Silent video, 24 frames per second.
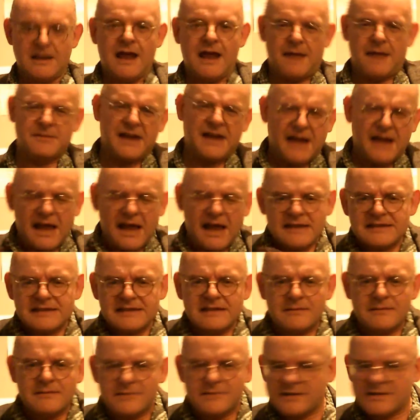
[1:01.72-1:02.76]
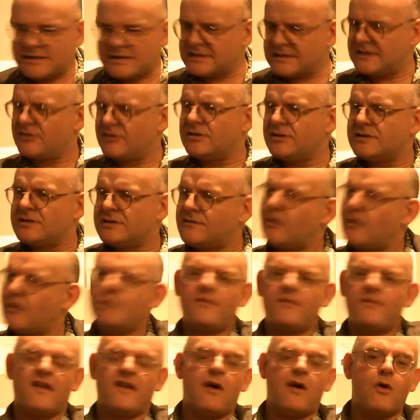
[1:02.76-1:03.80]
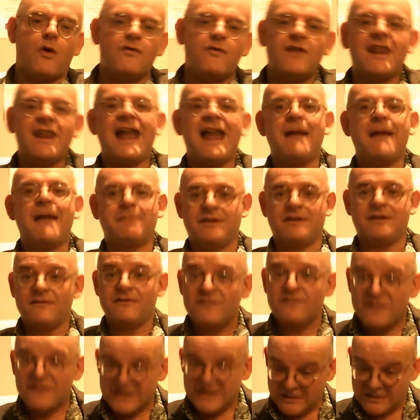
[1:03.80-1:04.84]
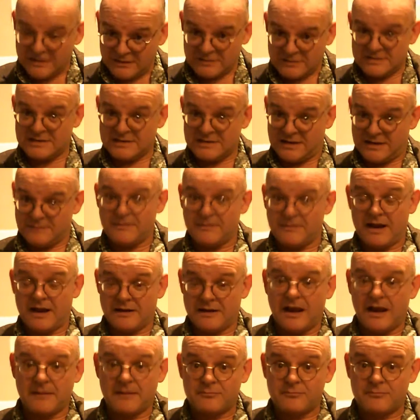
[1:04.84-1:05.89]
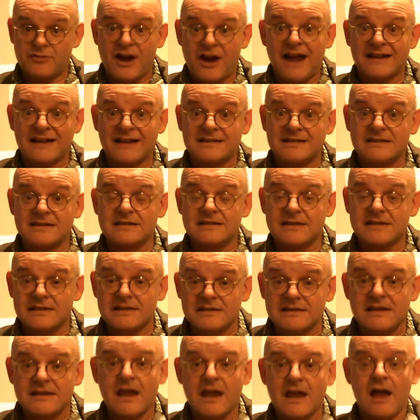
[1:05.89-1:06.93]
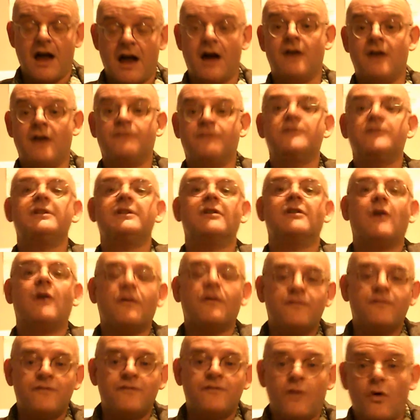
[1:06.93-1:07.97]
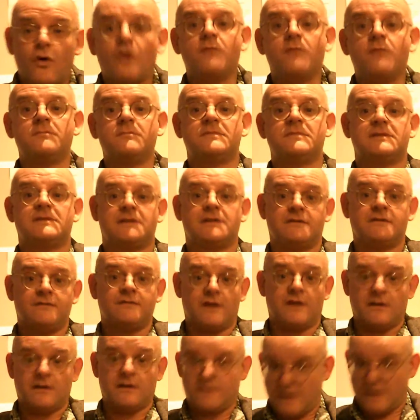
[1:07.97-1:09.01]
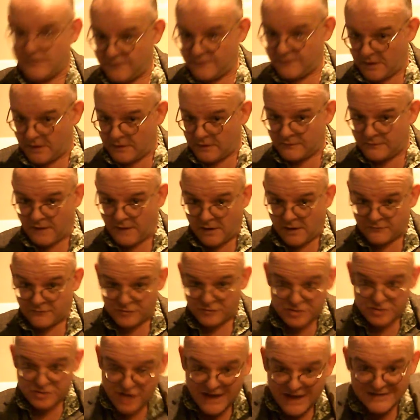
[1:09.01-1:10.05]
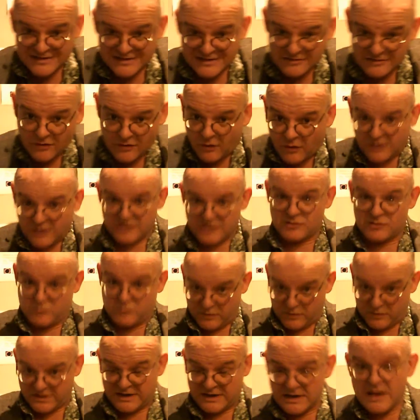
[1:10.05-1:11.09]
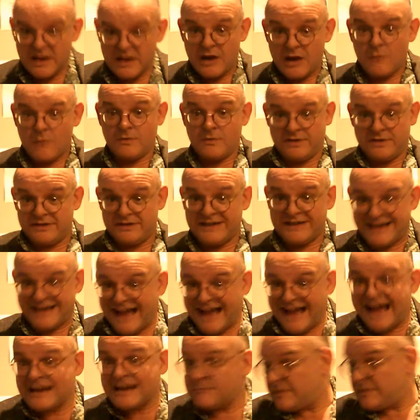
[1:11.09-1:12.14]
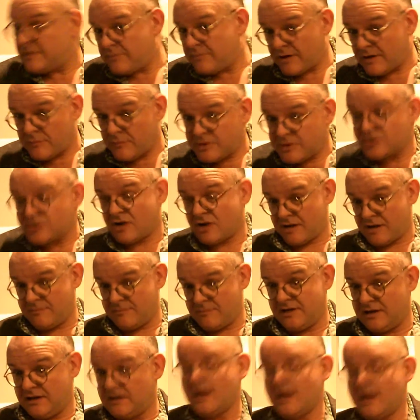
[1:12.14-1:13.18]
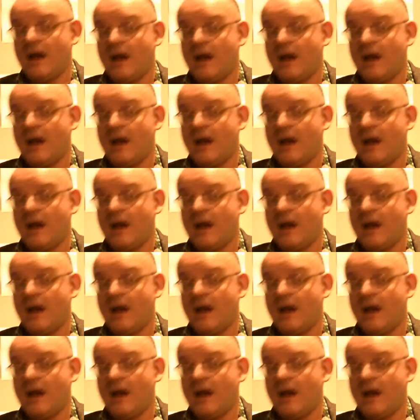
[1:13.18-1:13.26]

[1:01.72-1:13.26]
mean, I see them as a series of overlapping fields and practices, of forms of rejected knowledge within the academy, by which I mean